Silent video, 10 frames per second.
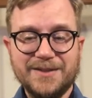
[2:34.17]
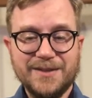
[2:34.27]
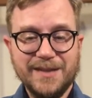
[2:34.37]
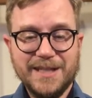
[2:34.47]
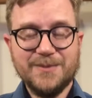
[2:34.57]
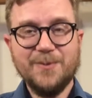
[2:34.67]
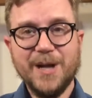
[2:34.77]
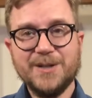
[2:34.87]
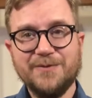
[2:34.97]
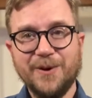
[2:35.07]
So let's
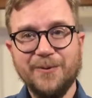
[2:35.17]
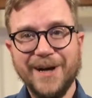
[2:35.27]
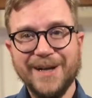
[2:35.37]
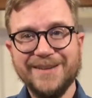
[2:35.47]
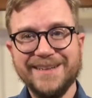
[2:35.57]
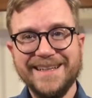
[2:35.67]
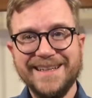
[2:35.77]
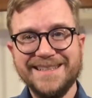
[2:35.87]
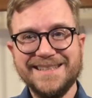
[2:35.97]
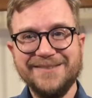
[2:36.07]
watch for a while
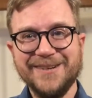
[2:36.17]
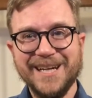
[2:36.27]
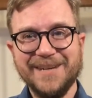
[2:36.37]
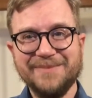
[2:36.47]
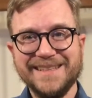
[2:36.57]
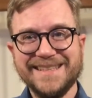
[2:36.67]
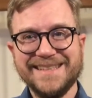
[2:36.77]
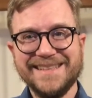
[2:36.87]
and see what happens.